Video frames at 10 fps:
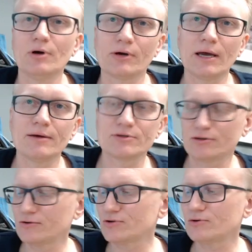Okay, so
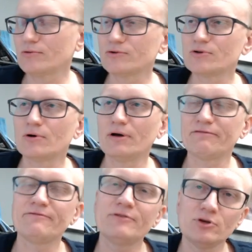those are a
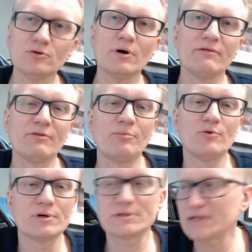few of the
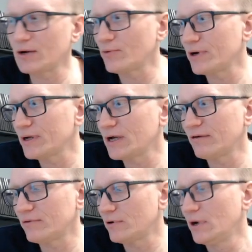points that I wanted to
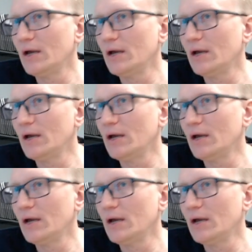cover